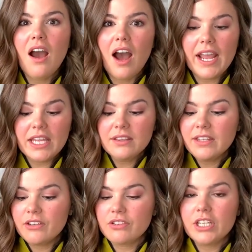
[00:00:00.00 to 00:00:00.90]
I can
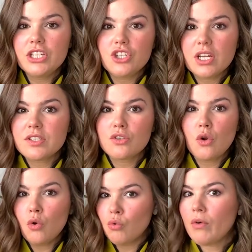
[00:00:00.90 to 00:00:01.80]
literally just
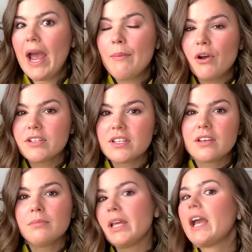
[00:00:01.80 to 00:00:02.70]
grab onto
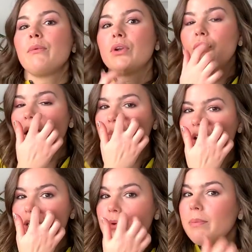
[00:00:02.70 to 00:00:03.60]
them like I would grab
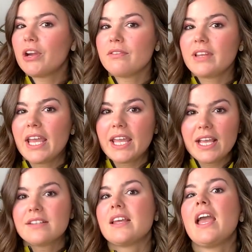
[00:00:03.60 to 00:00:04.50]
onto a pair of
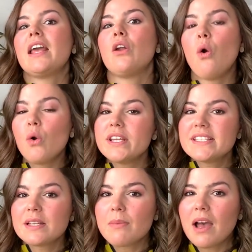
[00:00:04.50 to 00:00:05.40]
leggings and
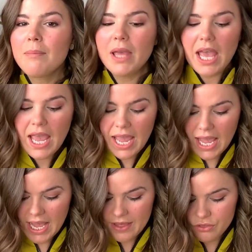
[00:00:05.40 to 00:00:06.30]
hoist them up,
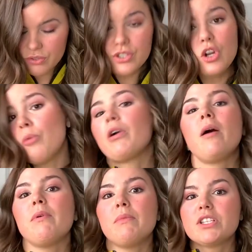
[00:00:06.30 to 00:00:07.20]
and there's no
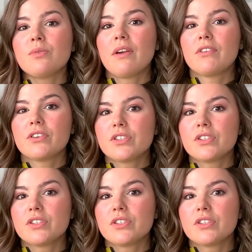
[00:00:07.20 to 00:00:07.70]
problem whatsoever.